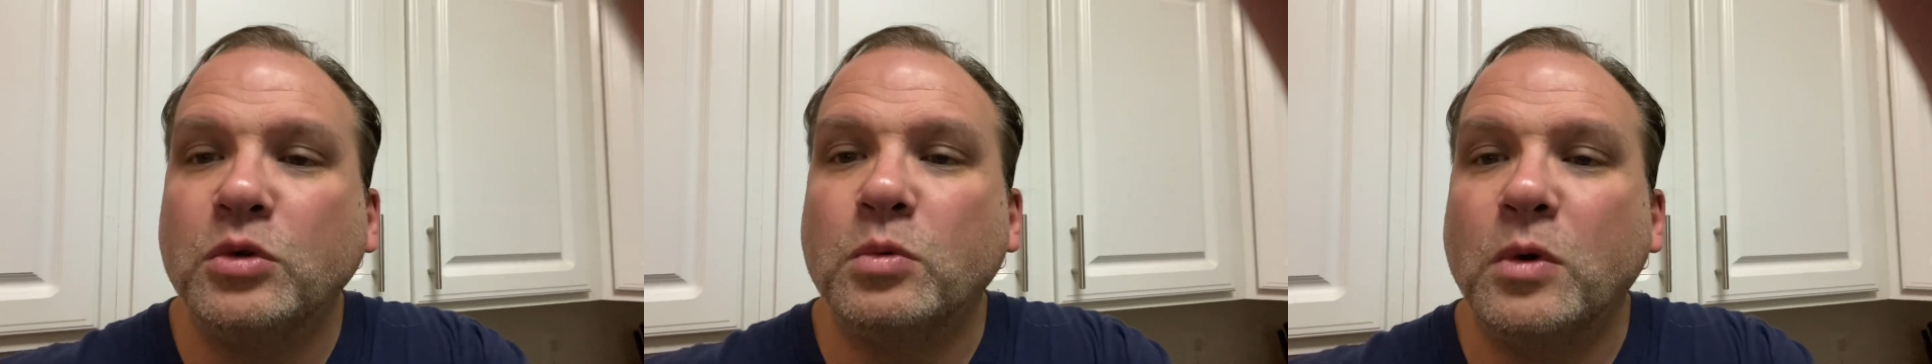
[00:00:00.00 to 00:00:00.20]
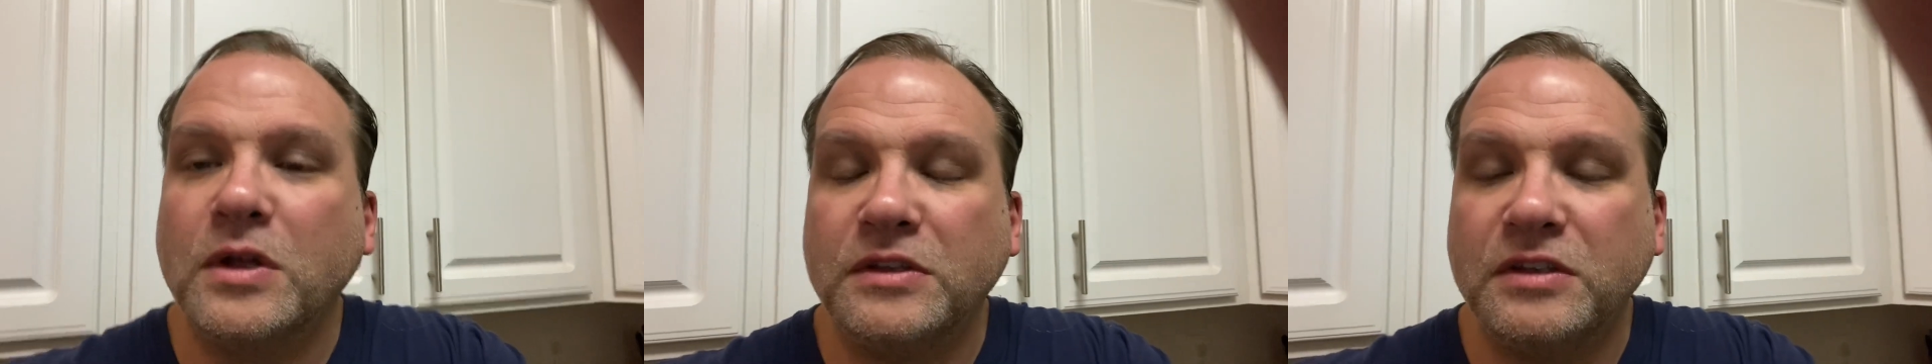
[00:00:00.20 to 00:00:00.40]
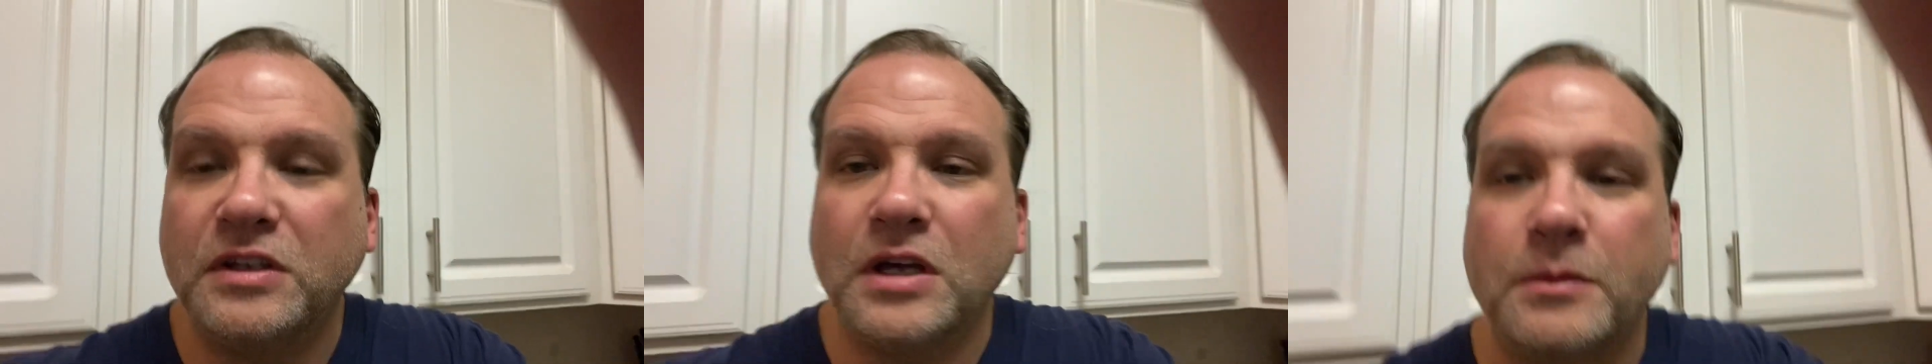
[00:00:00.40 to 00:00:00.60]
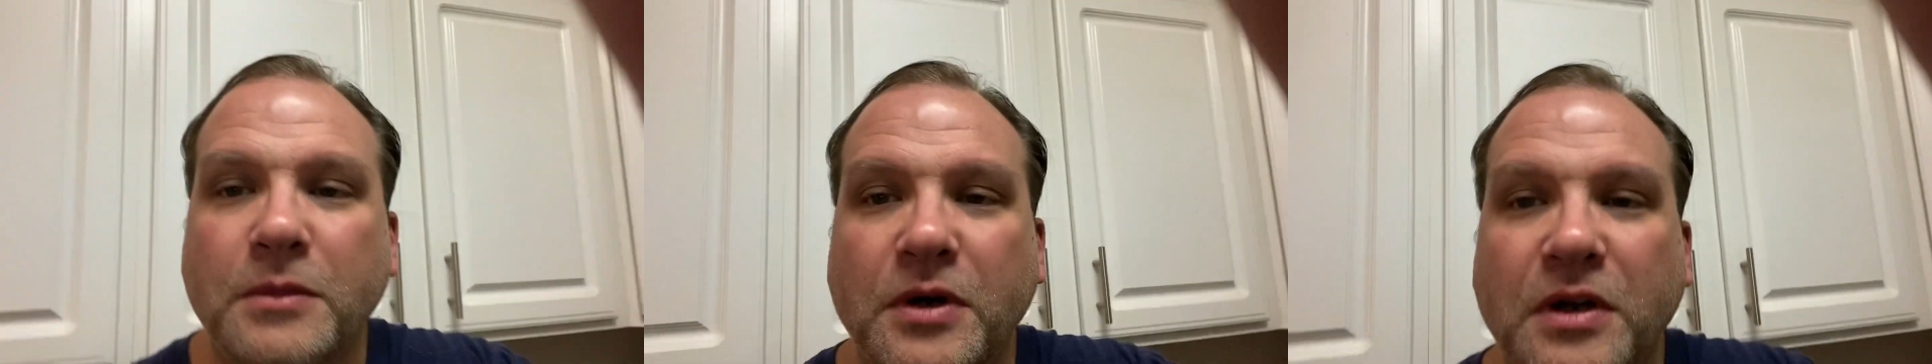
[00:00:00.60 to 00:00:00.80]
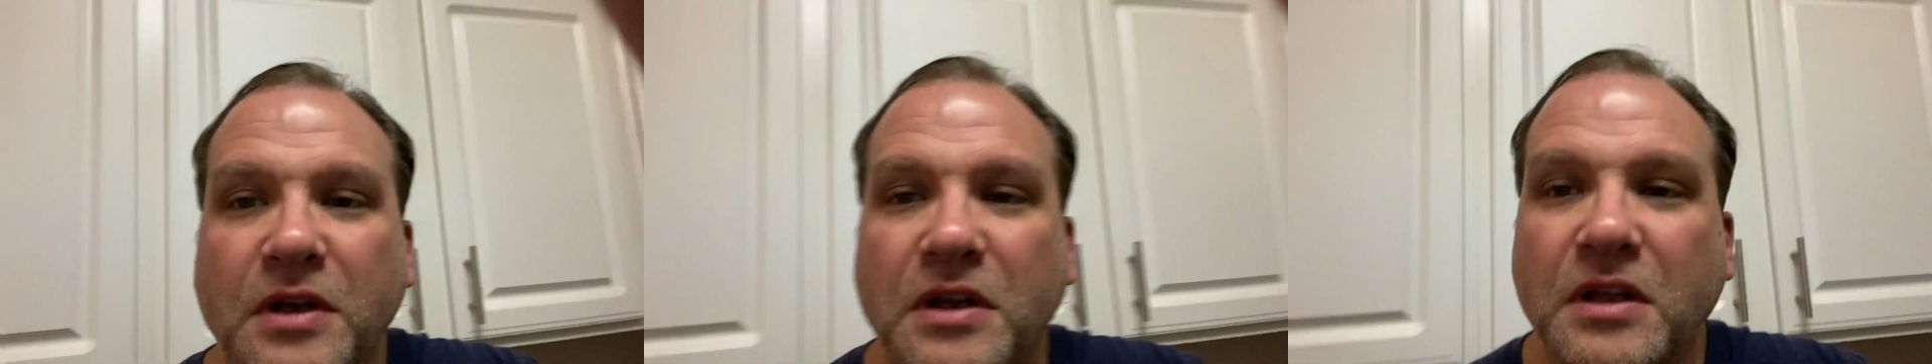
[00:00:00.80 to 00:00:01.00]
want to come
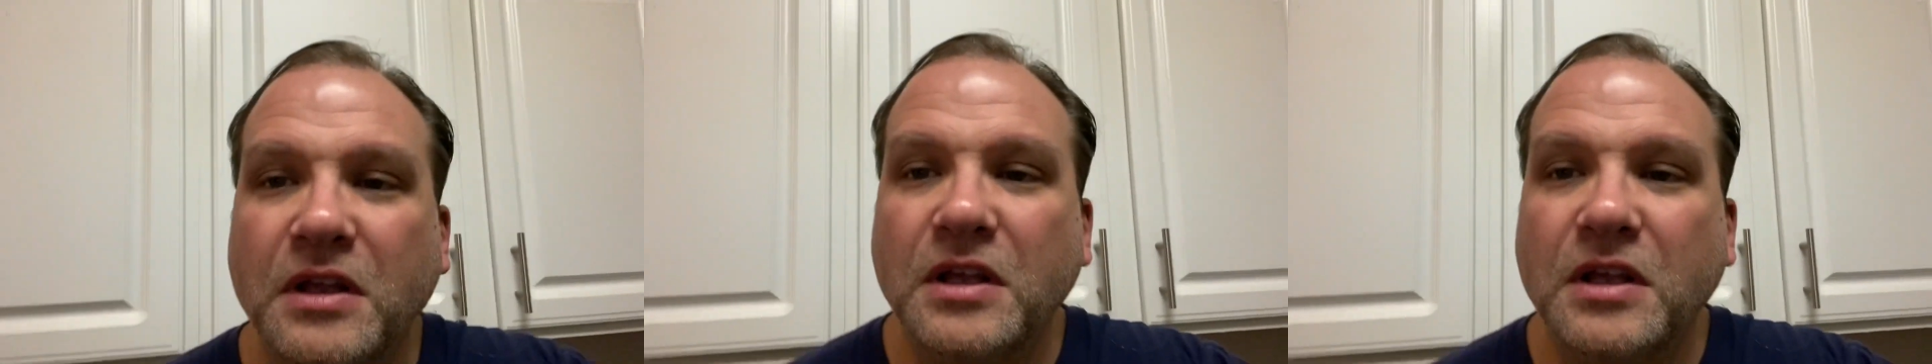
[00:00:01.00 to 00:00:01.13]
on.